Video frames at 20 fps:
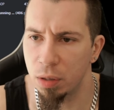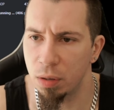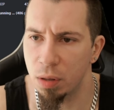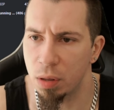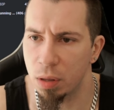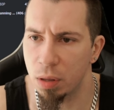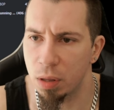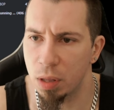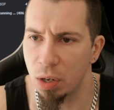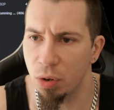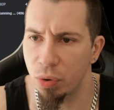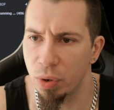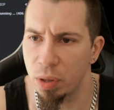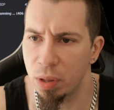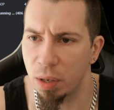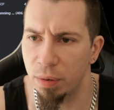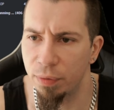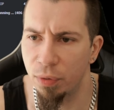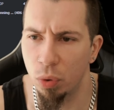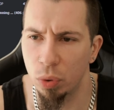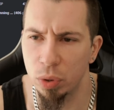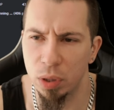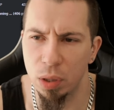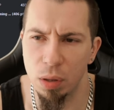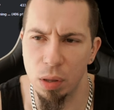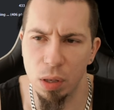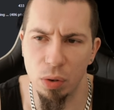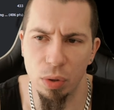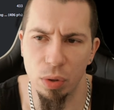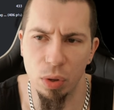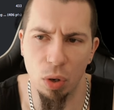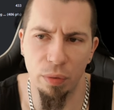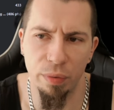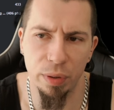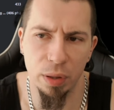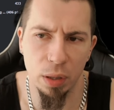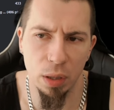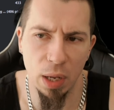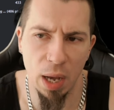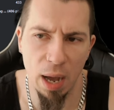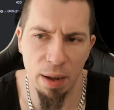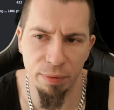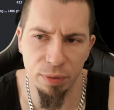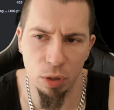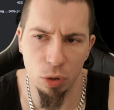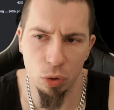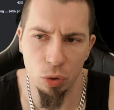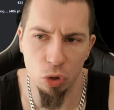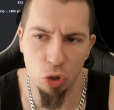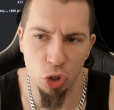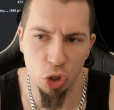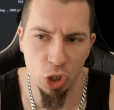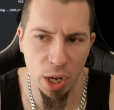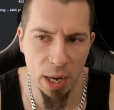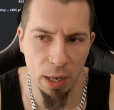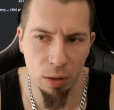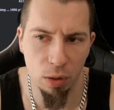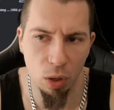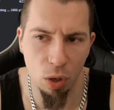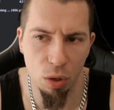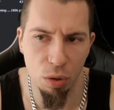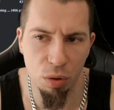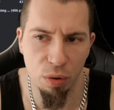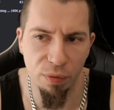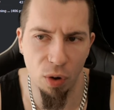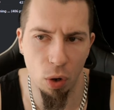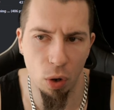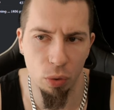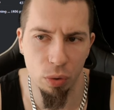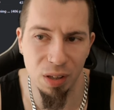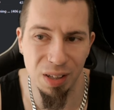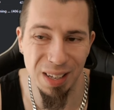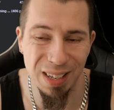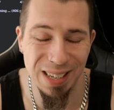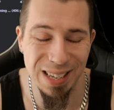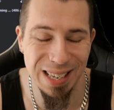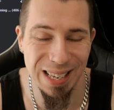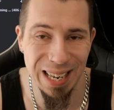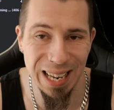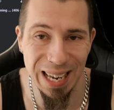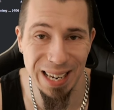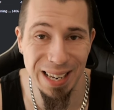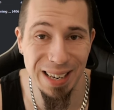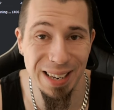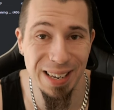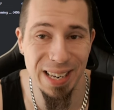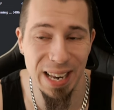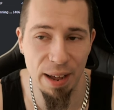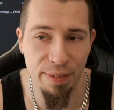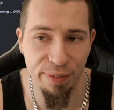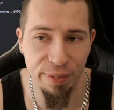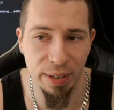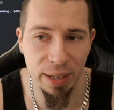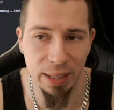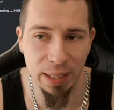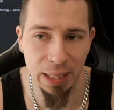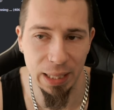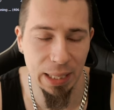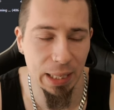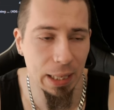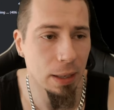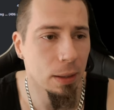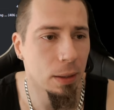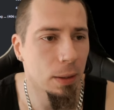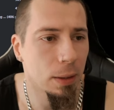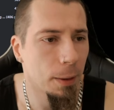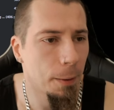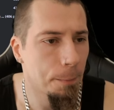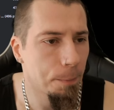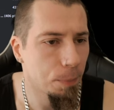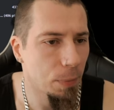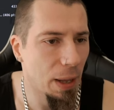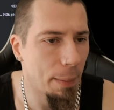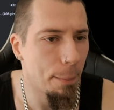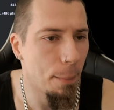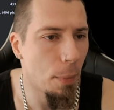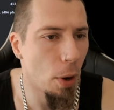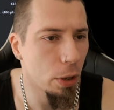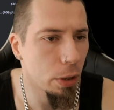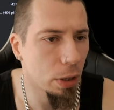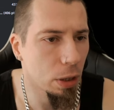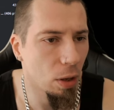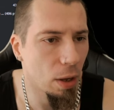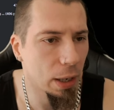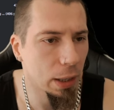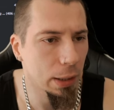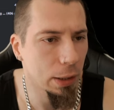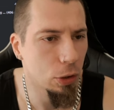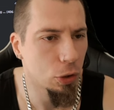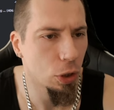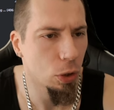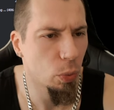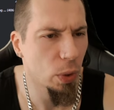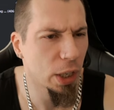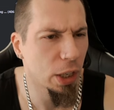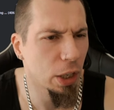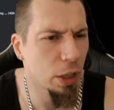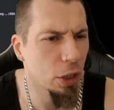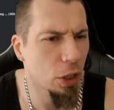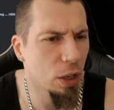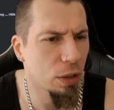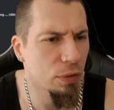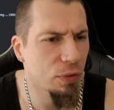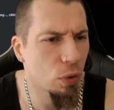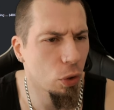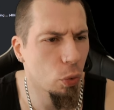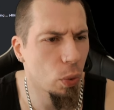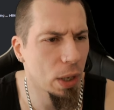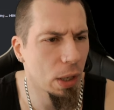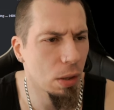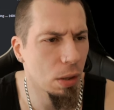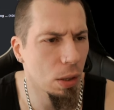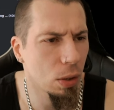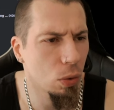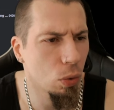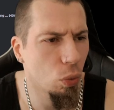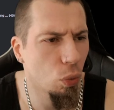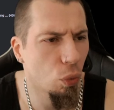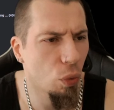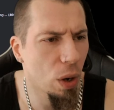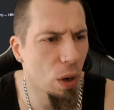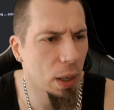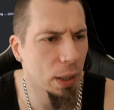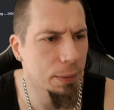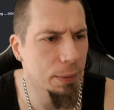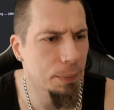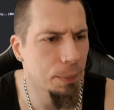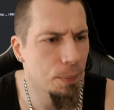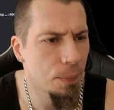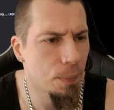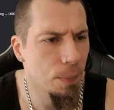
series and 14 series obviously have to check those volts indefinitely. Most likely tuned. We're going to go for a quick single run.